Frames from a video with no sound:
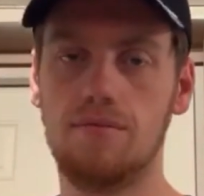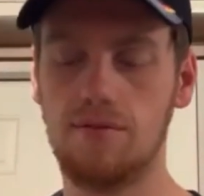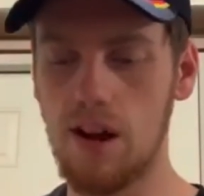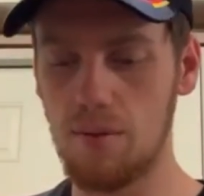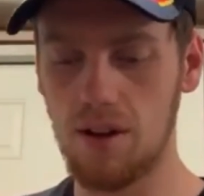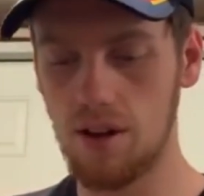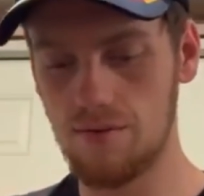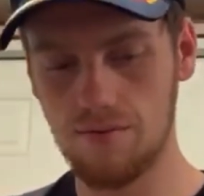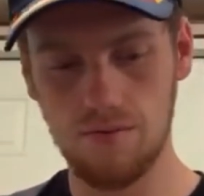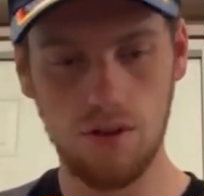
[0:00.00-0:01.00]
Family,
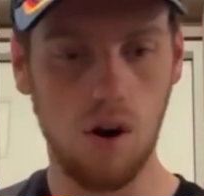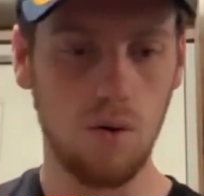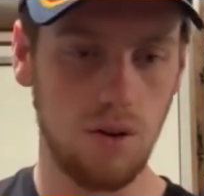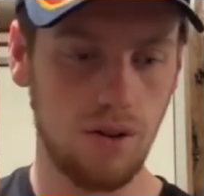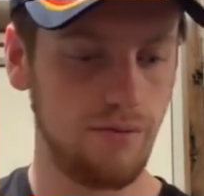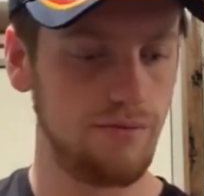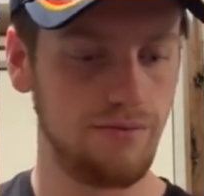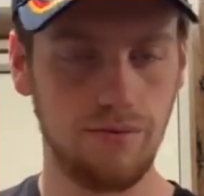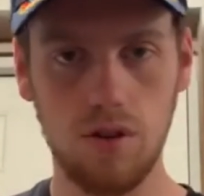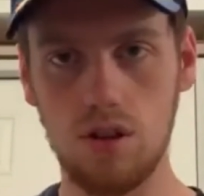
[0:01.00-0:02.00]
Star Wars.
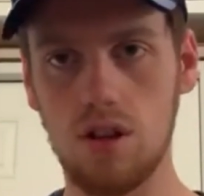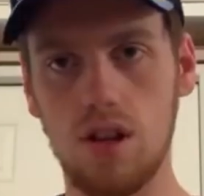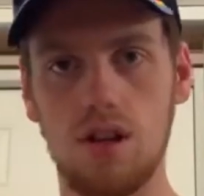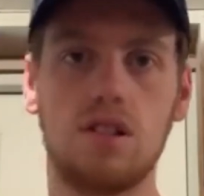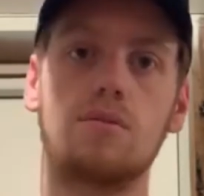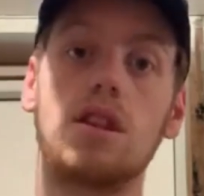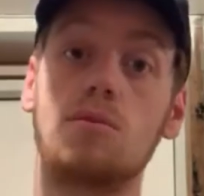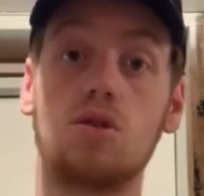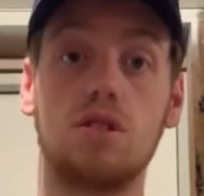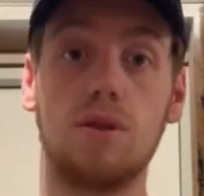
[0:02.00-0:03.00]
Those are the things that mean the
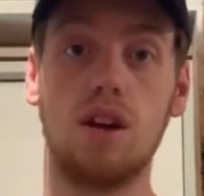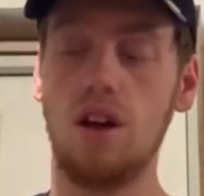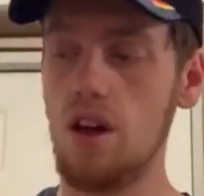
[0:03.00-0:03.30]
most to me.